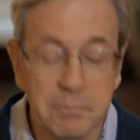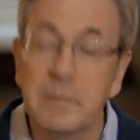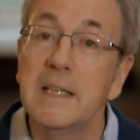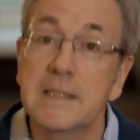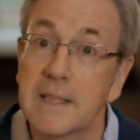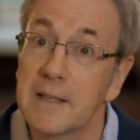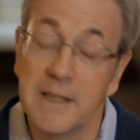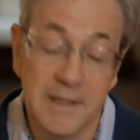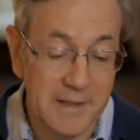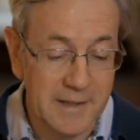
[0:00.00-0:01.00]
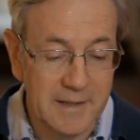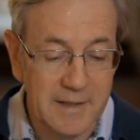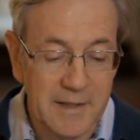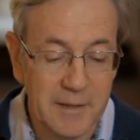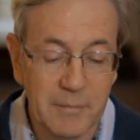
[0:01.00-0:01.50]
Basically,
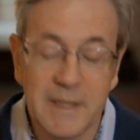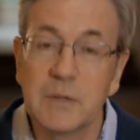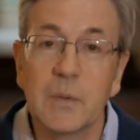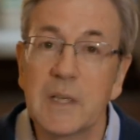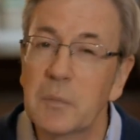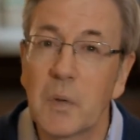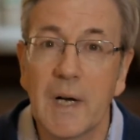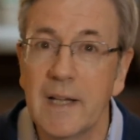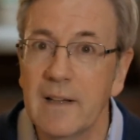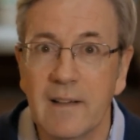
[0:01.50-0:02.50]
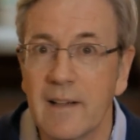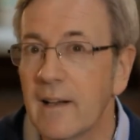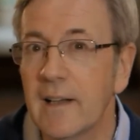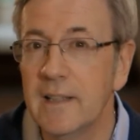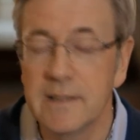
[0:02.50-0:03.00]
it means we can pray at
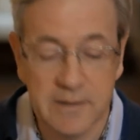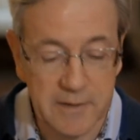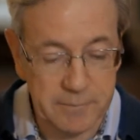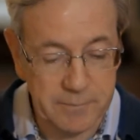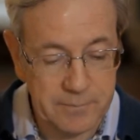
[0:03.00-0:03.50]
any time.